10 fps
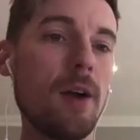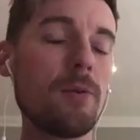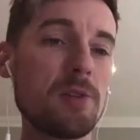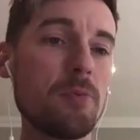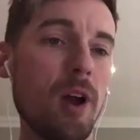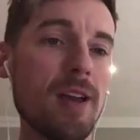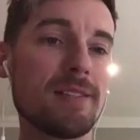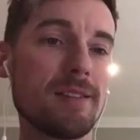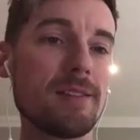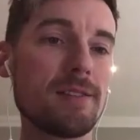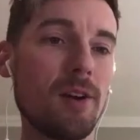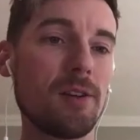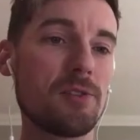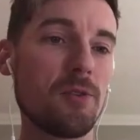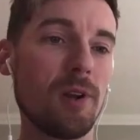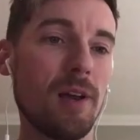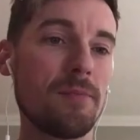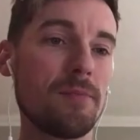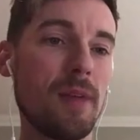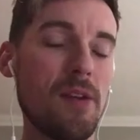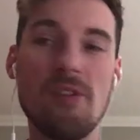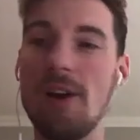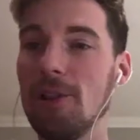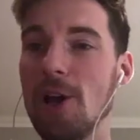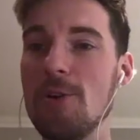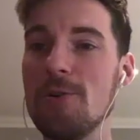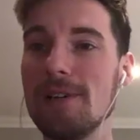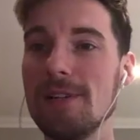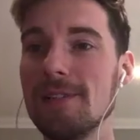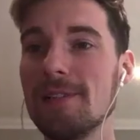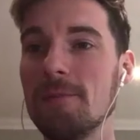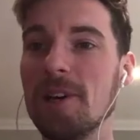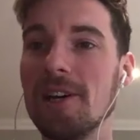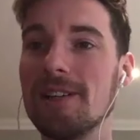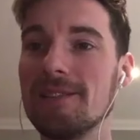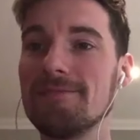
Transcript: I was surprised that Scotland's scoreline, it felt low, but